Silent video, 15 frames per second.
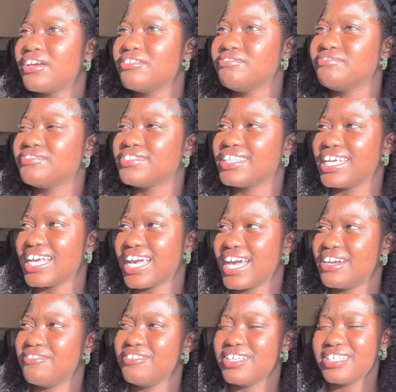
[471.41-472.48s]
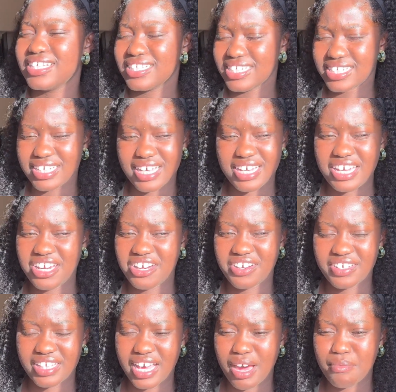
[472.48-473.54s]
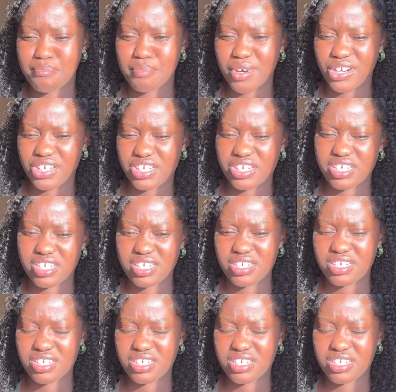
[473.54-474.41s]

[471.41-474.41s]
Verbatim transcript: don't think I really hear that much